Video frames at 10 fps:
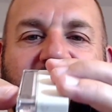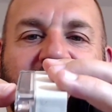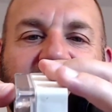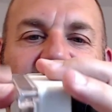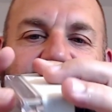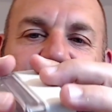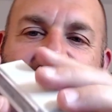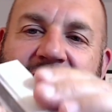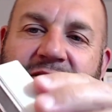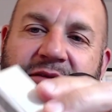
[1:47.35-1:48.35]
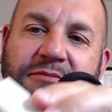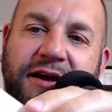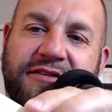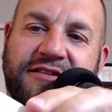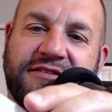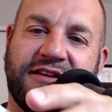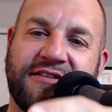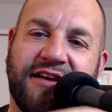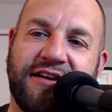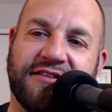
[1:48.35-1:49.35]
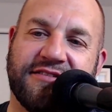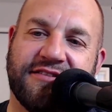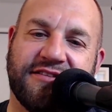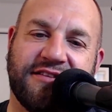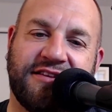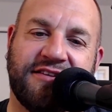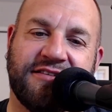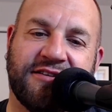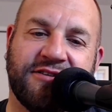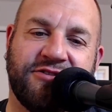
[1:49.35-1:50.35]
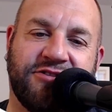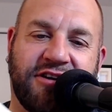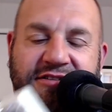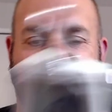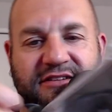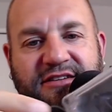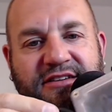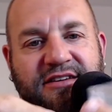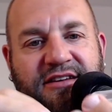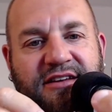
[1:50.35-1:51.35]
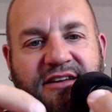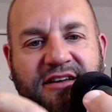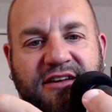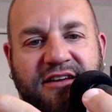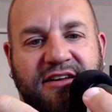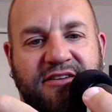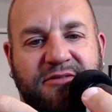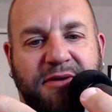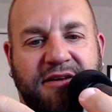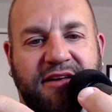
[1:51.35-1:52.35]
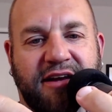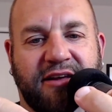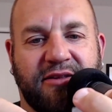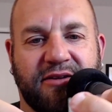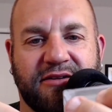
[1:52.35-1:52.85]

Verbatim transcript: I love how he makes his antennas. These are just spectacular.